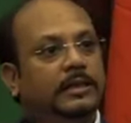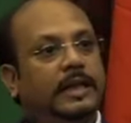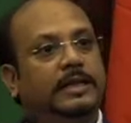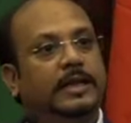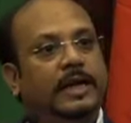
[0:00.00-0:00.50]

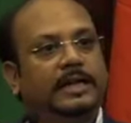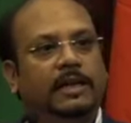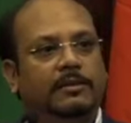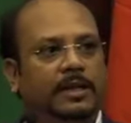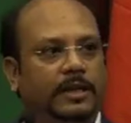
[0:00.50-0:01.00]
the drug
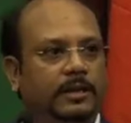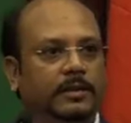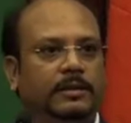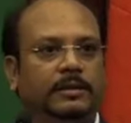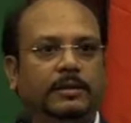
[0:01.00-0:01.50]
delivery,
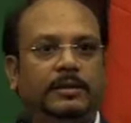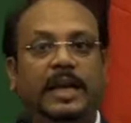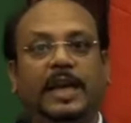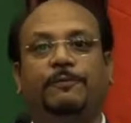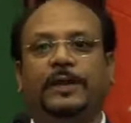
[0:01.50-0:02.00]
the
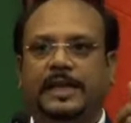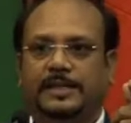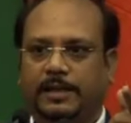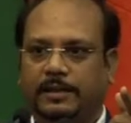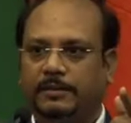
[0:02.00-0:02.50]

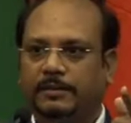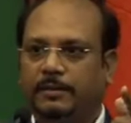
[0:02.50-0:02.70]
efficacy.